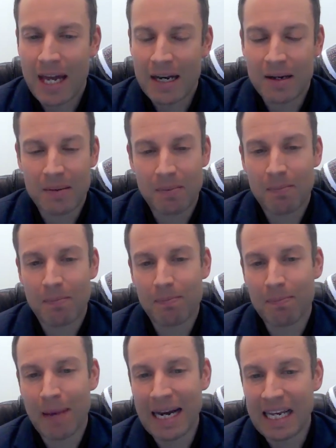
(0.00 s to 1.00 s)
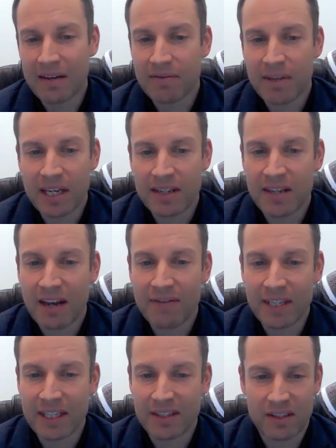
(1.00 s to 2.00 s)
And many of these
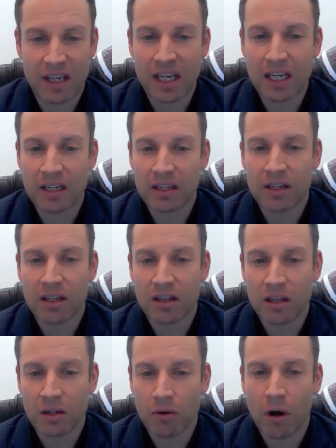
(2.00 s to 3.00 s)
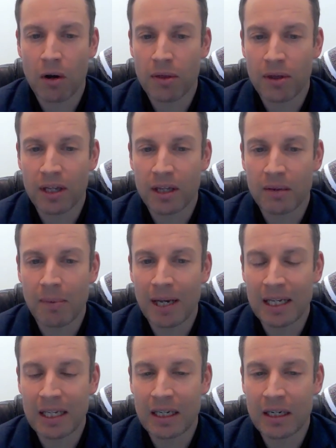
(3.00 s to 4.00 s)
have exceeded the growth in the
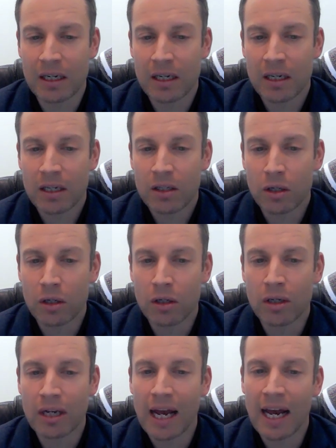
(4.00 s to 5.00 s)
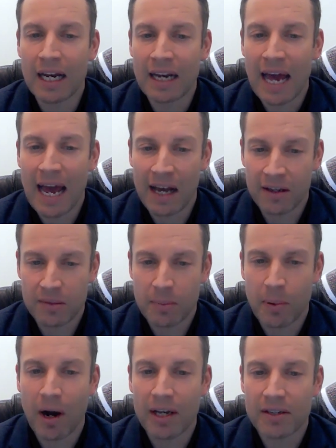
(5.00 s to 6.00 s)
median unit and house
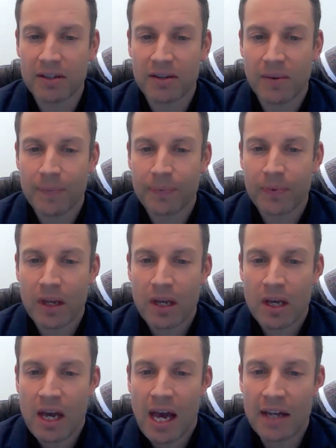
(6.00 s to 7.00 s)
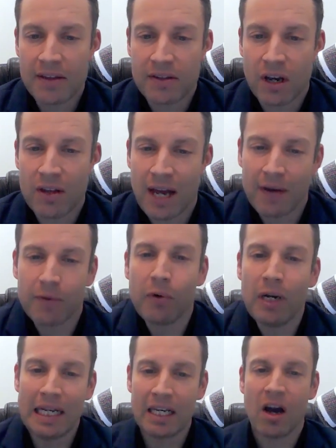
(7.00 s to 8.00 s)
price. And so that
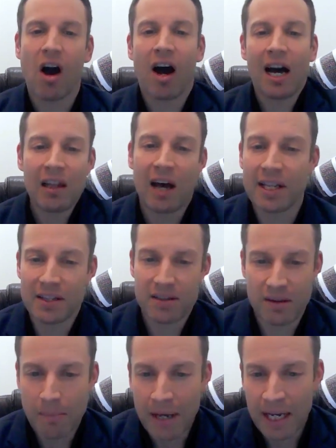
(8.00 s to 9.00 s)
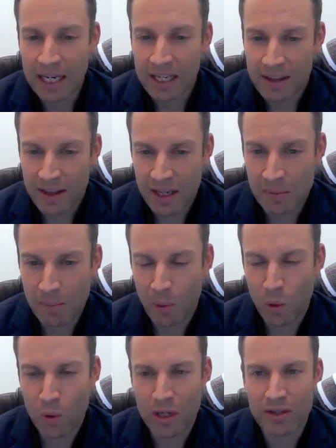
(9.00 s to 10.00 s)
really highlights to me the
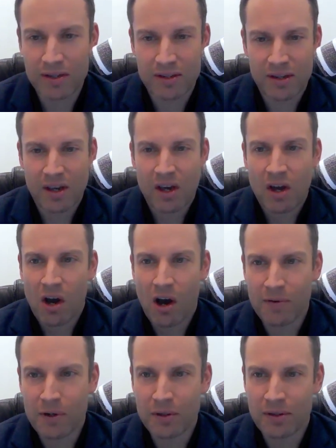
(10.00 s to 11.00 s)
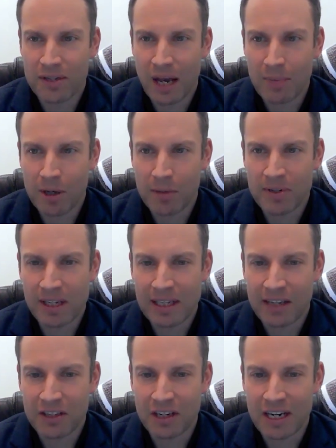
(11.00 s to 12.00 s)
importance of good suburb
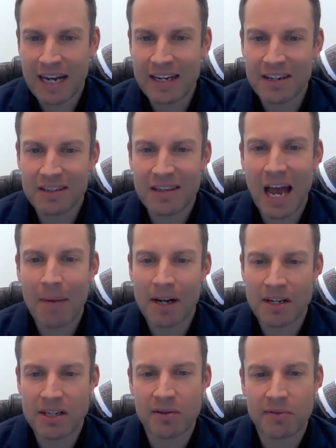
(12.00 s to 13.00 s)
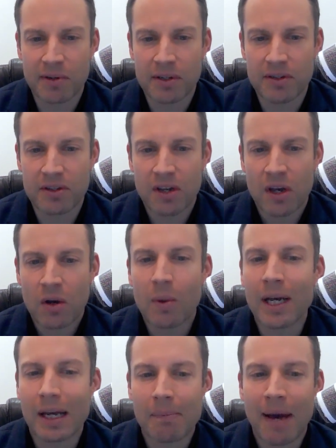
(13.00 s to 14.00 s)
selection and just how much difference
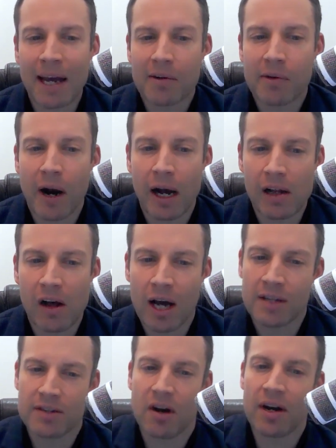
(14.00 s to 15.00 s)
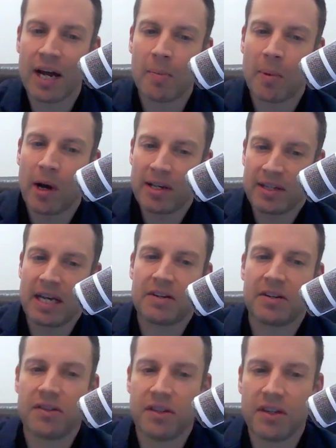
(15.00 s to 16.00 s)
we can make for our clients on our buyer's
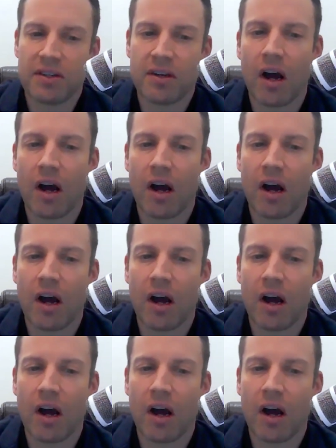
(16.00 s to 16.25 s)
agency